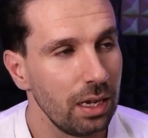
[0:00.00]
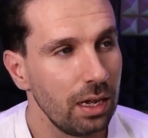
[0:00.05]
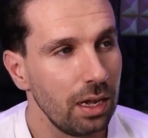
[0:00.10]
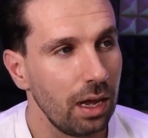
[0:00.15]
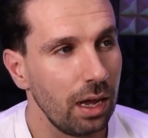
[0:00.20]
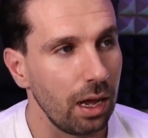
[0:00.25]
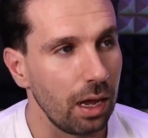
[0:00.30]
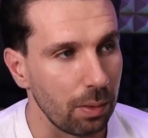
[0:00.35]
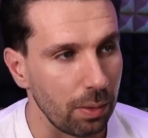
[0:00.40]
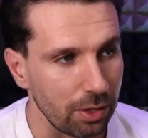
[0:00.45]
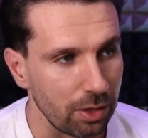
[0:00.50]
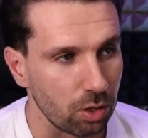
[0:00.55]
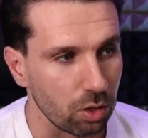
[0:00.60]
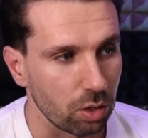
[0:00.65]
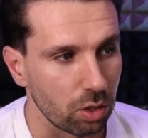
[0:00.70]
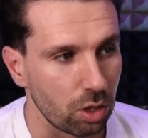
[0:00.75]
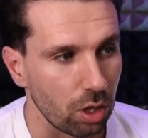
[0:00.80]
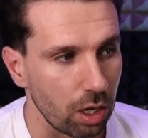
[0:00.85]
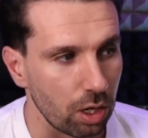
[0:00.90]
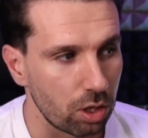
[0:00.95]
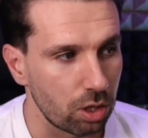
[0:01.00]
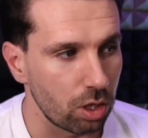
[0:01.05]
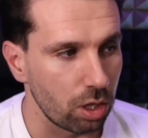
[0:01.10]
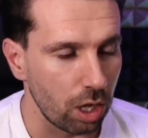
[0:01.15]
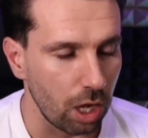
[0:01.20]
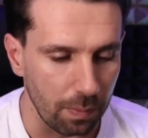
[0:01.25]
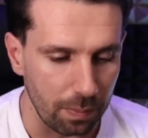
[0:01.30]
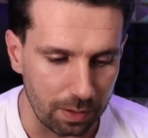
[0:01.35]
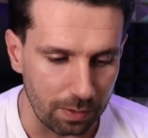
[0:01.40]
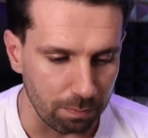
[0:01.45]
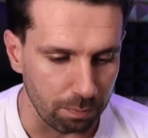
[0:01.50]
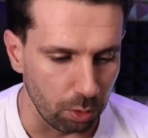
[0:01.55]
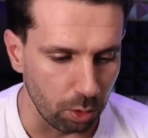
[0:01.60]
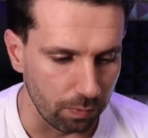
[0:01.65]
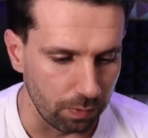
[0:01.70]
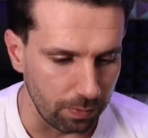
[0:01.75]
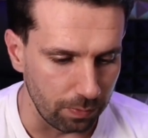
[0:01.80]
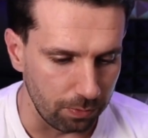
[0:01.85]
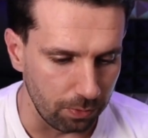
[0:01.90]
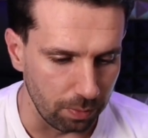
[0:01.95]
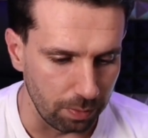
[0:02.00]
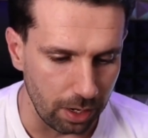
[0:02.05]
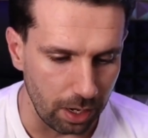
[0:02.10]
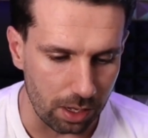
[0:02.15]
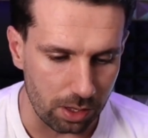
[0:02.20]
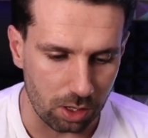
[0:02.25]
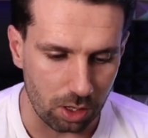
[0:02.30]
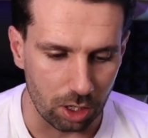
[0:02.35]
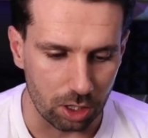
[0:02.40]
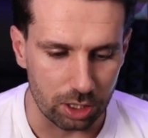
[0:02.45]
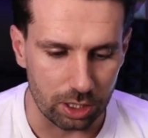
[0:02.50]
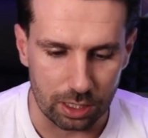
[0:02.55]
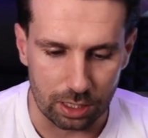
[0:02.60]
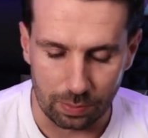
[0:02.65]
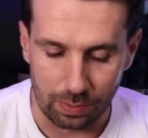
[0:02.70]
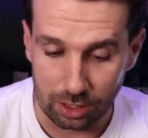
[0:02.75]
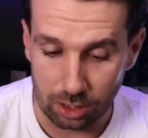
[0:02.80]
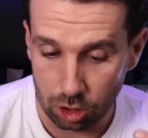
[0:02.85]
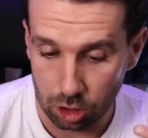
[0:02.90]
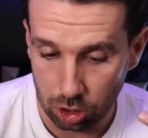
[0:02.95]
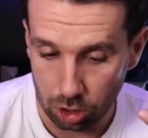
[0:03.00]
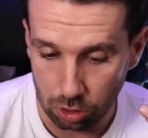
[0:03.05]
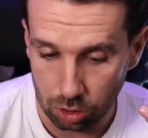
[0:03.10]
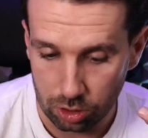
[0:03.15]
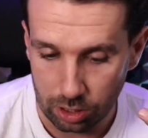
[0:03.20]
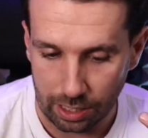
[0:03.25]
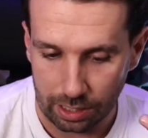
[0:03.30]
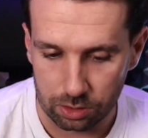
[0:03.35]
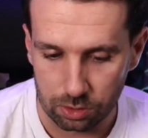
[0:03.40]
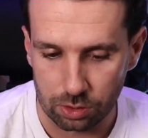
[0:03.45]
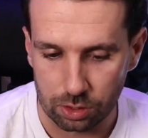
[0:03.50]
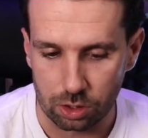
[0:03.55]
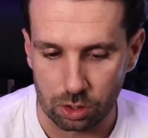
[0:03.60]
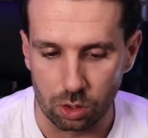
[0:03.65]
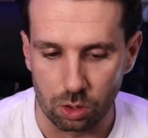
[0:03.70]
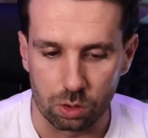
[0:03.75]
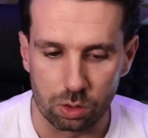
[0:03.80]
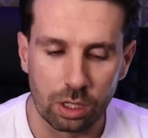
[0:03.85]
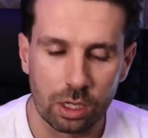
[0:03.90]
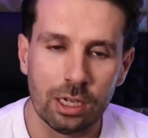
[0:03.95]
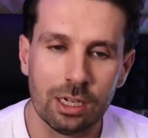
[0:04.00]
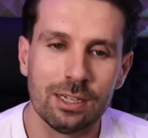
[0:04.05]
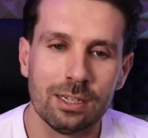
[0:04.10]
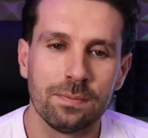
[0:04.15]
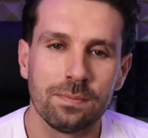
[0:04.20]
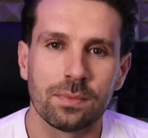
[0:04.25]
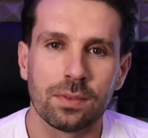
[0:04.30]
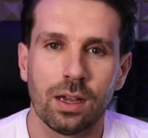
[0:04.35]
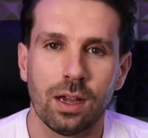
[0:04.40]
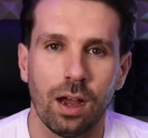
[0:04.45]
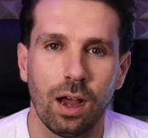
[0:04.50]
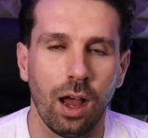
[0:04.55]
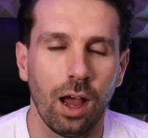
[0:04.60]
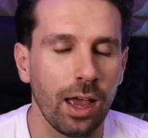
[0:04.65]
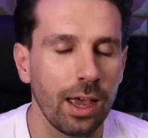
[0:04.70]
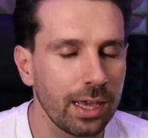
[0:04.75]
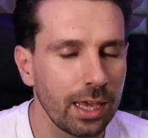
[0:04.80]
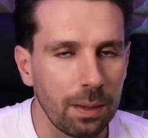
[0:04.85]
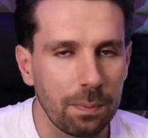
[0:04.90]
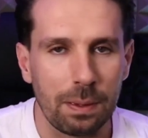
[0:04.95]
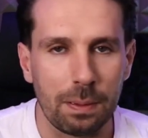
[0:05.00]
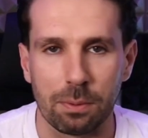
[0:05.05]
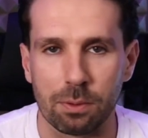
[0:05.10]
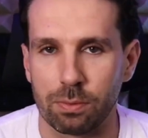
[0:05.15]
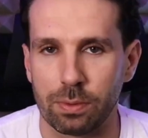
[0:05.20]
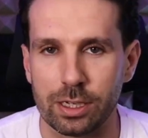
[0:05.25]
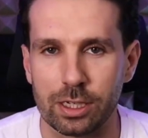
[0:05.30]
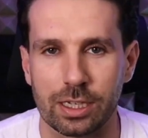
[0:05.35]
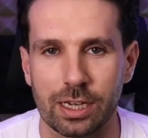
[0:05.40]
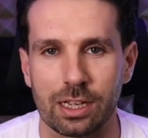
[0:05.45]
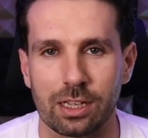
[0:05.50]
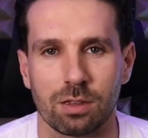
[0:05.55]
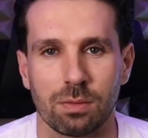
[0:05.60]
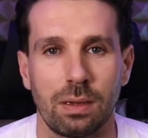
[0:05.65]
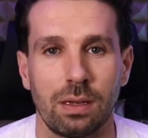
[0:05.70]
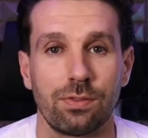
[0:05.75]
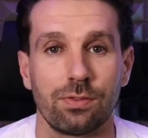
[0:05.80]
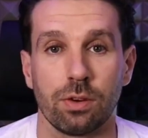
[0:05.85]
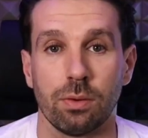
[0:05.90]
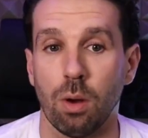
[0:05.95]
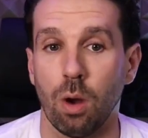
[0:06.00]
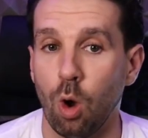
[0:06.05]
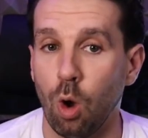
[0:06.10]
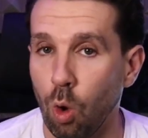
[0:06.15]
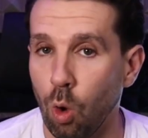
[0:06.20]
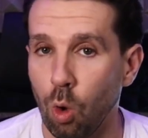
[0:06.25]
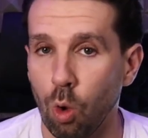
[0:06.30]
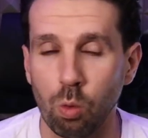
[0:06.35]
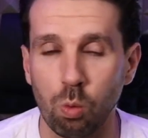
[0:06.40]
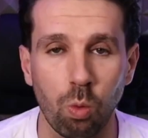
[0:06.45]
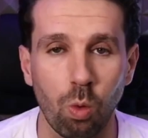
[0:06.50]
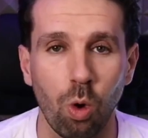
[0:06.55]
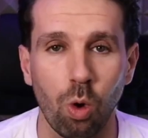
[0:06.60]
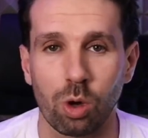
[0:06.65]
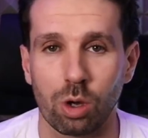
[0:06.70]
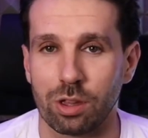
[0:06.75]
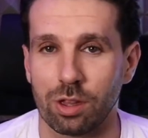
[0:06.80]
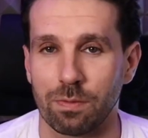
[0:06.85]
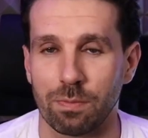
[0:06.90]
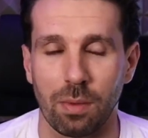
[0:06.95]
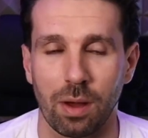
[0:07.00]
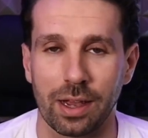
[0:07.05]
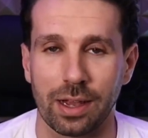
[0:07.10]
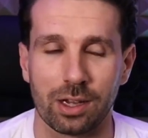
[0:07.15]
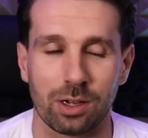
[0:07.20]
I went to a couple of different performing arts colleges. I went to 2 secondary schools. I get people reaching out to me from all walks of my